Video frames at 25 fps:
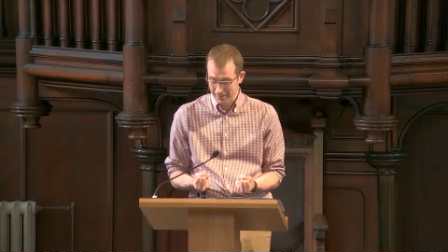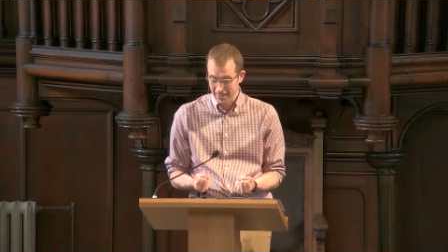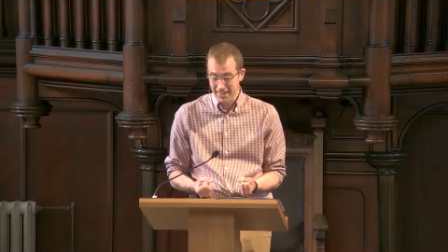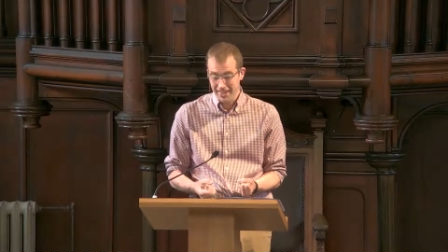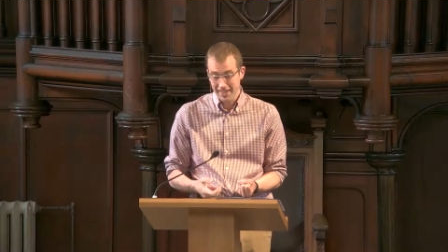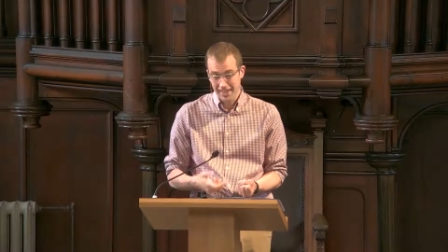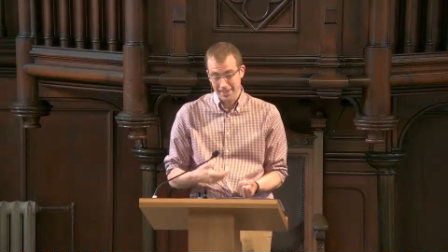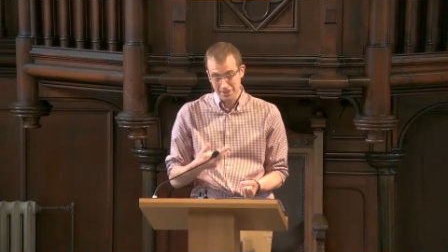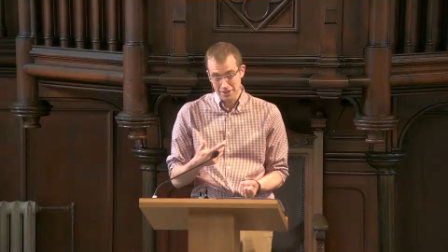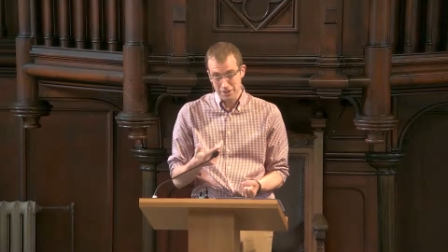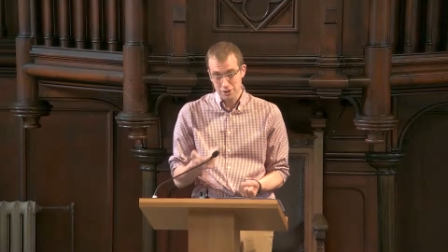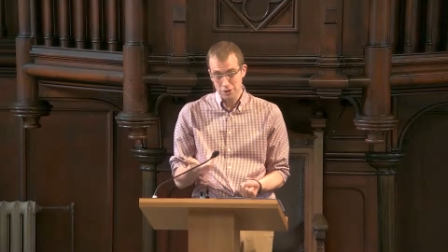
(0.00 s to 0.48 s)

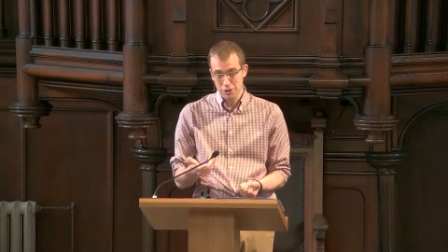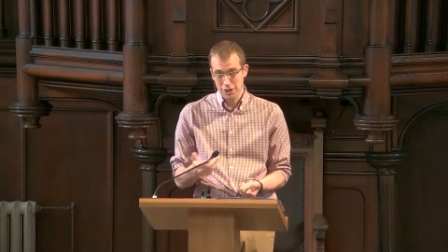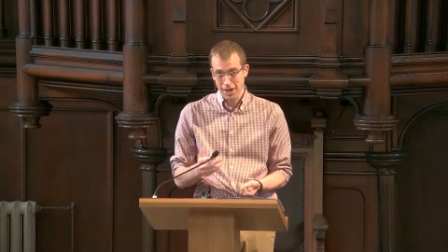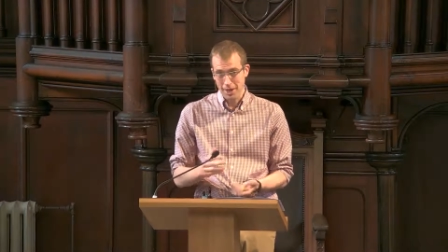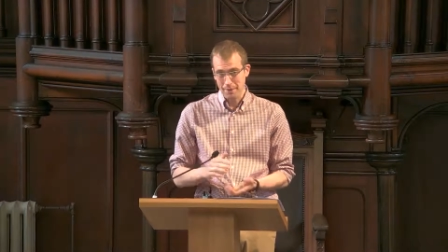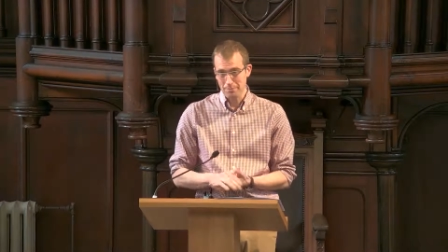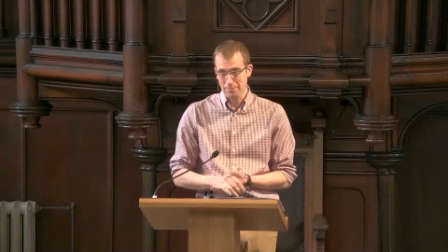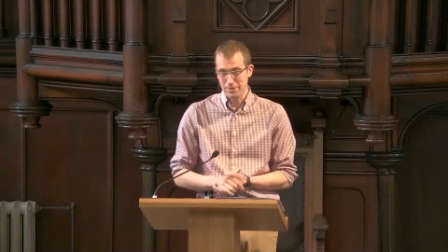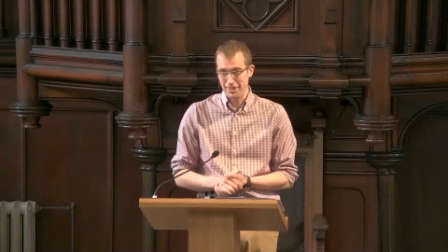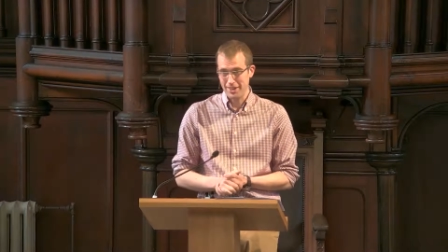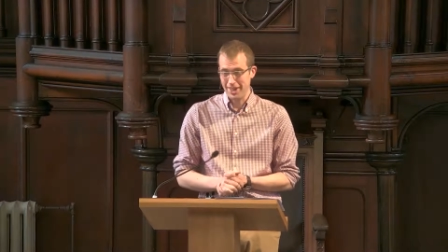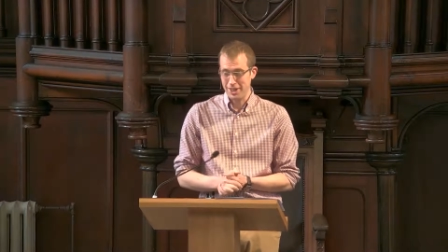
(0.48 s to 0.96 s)
And this
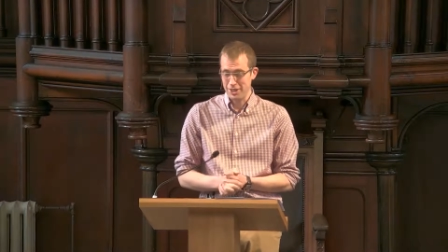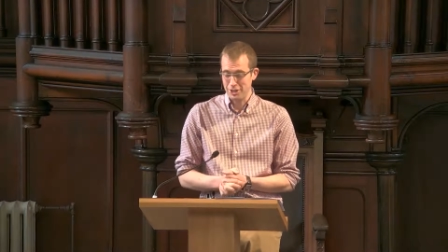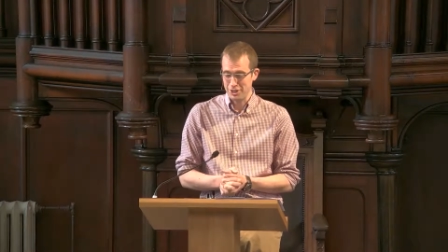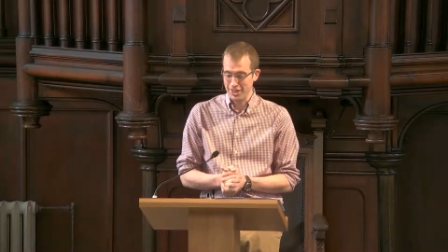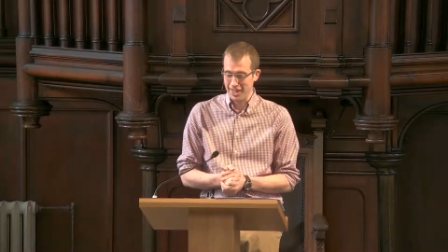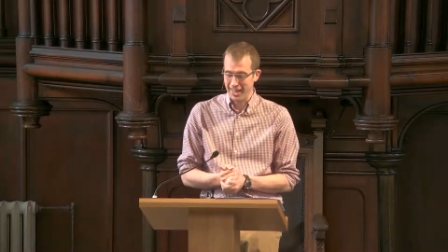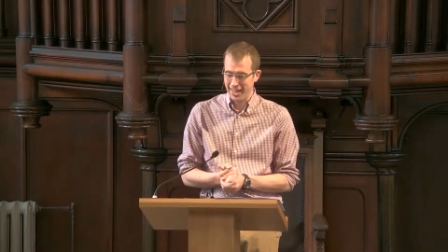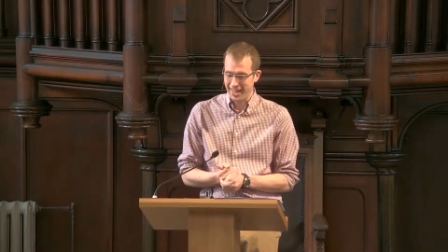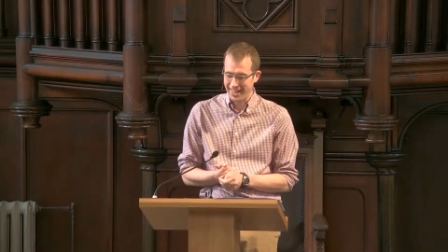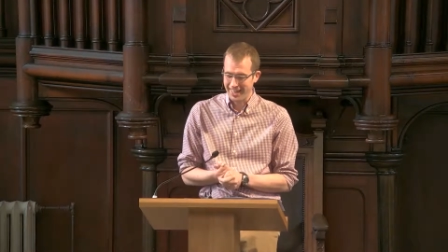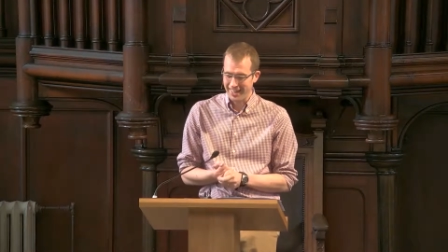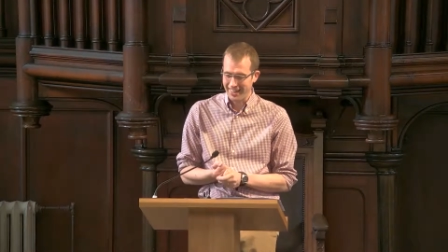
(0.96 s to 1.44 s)
chapter actually
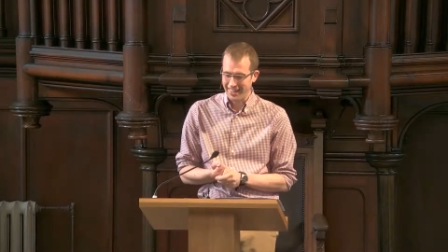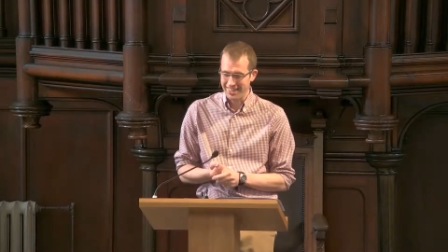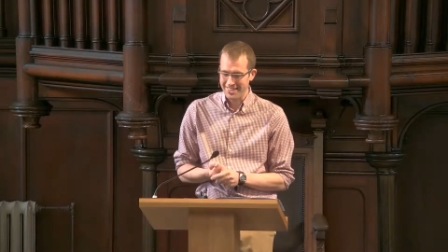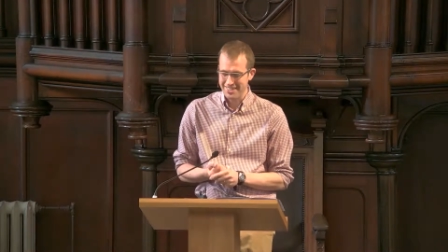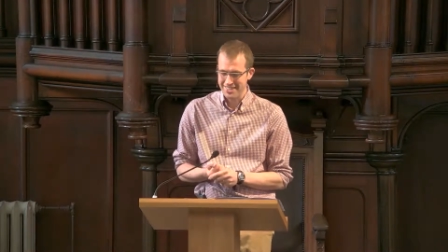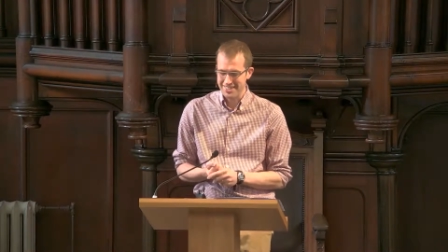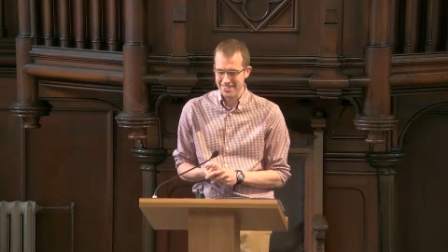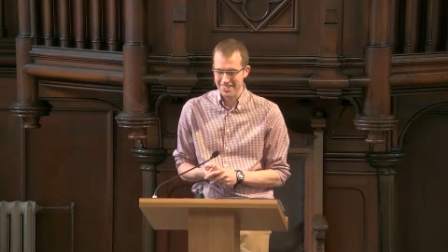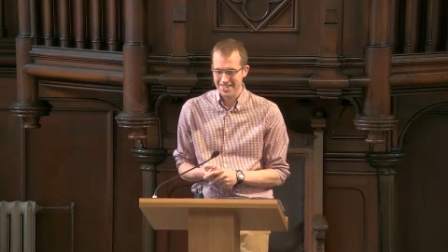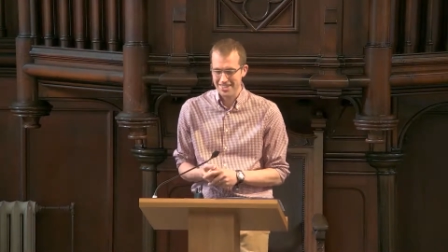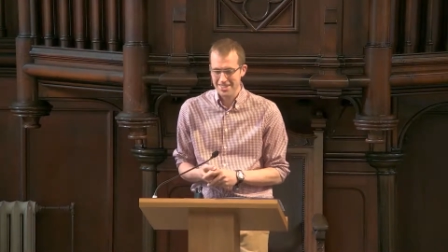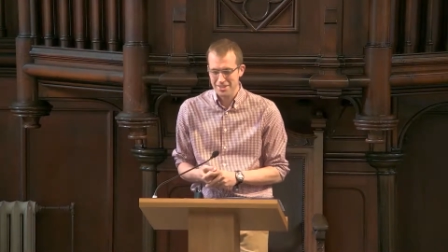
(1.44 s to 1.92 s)

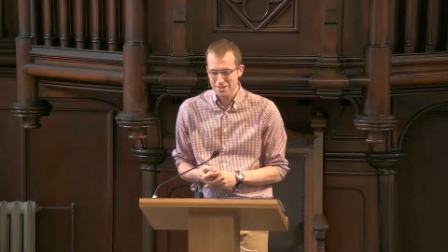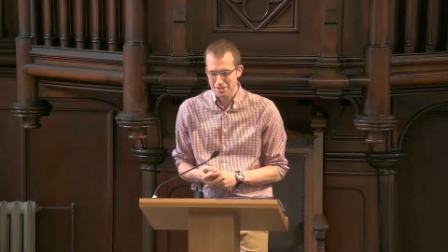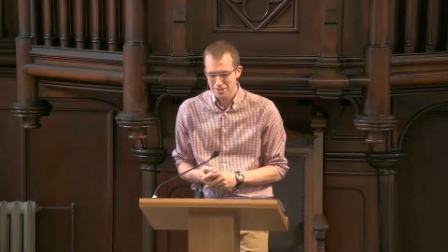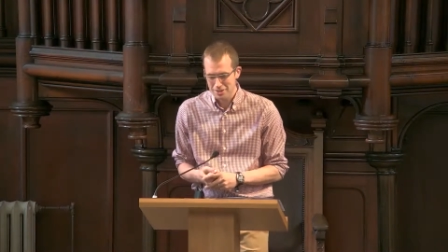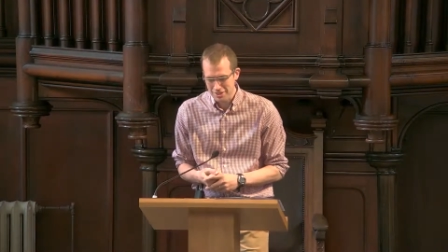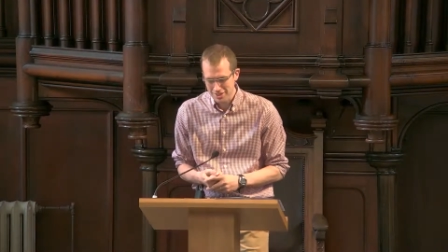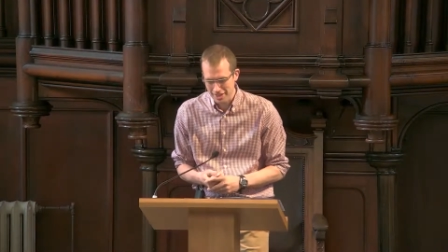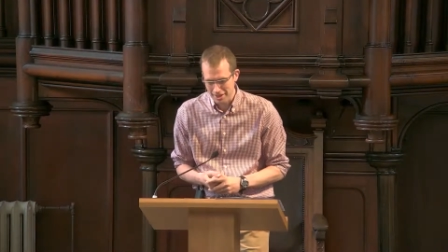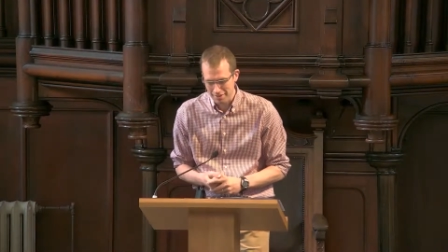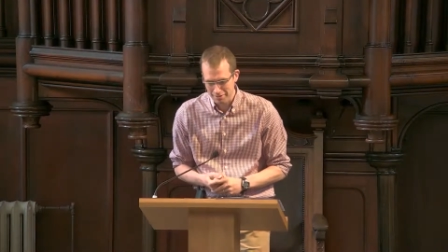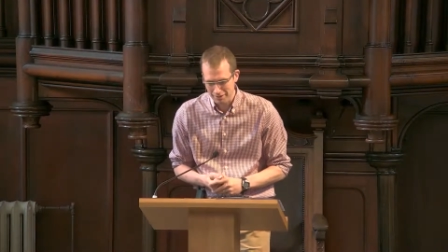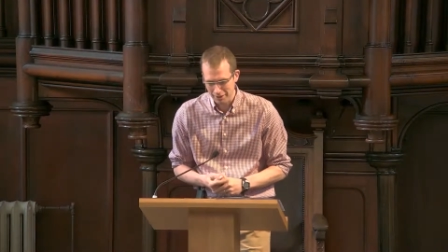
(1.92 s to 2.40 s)
highlights
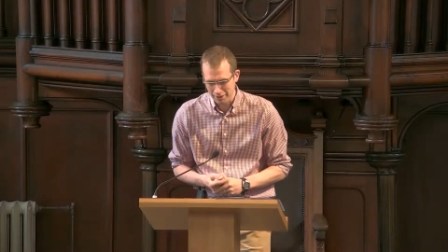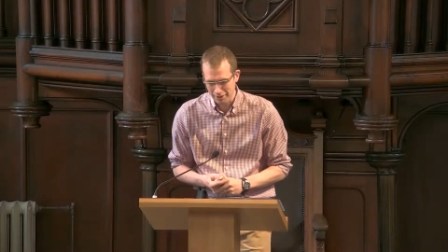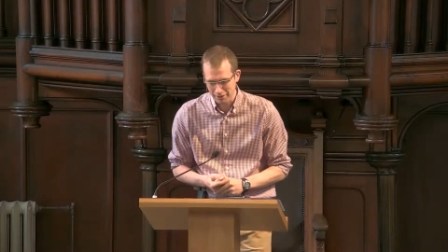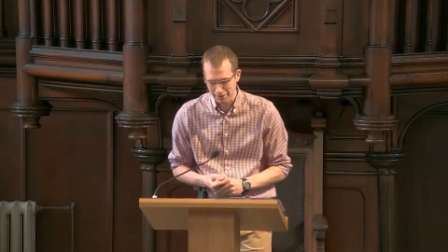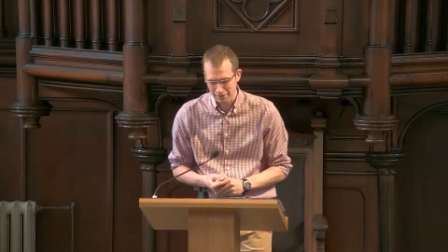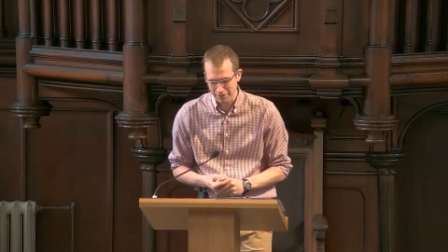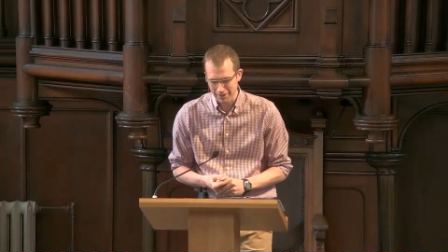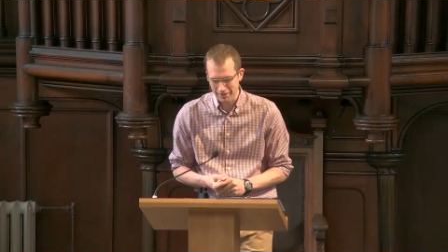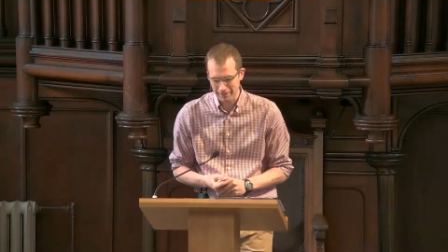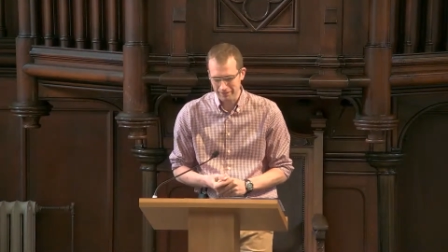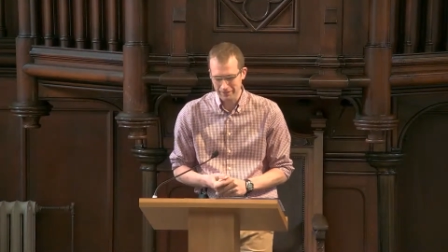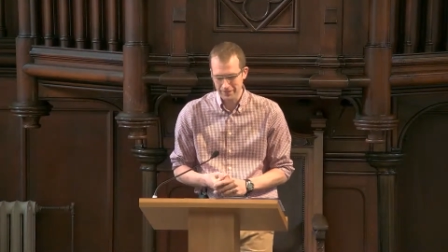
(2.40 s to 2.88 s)
several
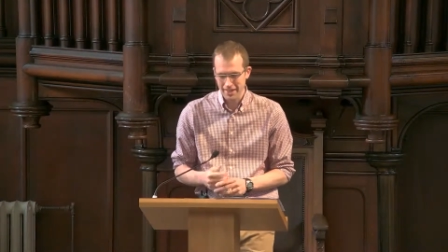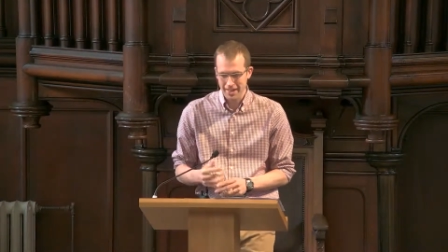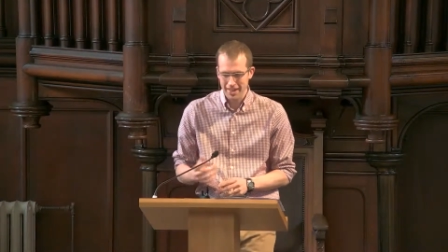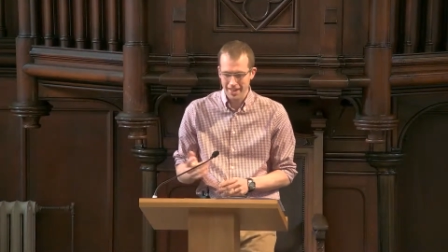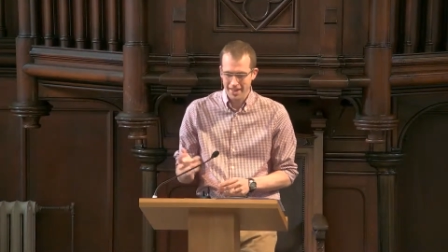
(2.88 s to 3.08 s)
of them.